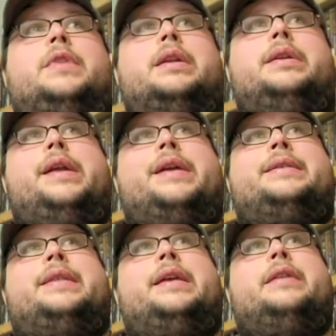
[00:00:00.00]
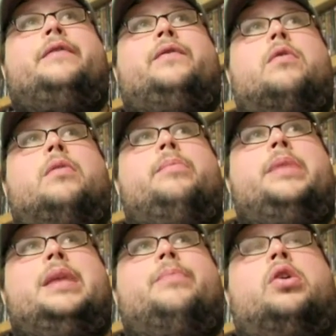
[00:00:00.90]
Next thing for
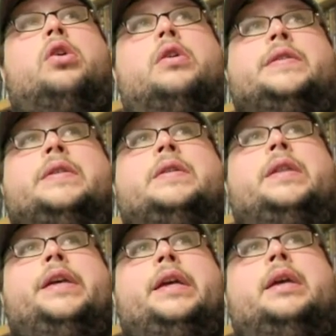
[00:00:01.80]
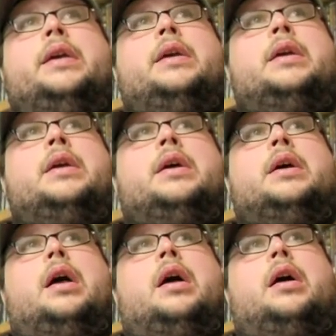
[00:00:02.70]
me personally,
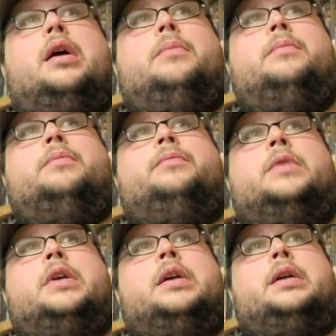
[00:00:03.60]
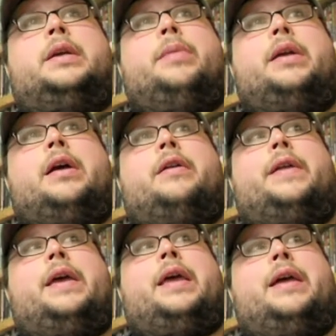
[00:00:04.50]
coming out of
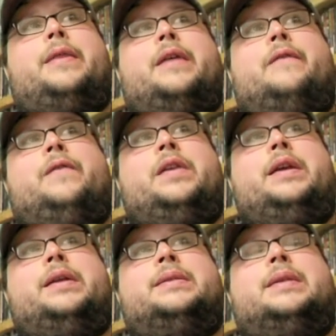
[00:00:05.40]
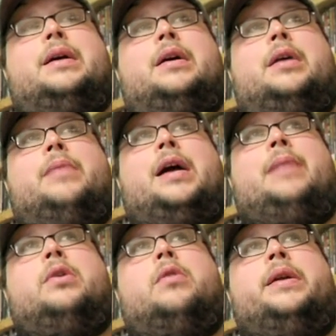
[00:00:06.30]
The Hand That Feeds,
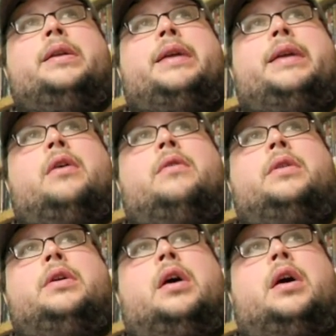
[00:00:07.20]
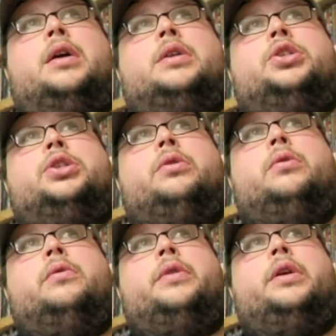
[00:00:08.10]
I'm going down on
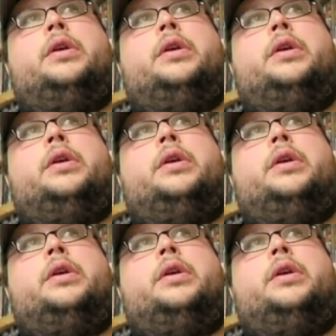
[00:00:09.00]
June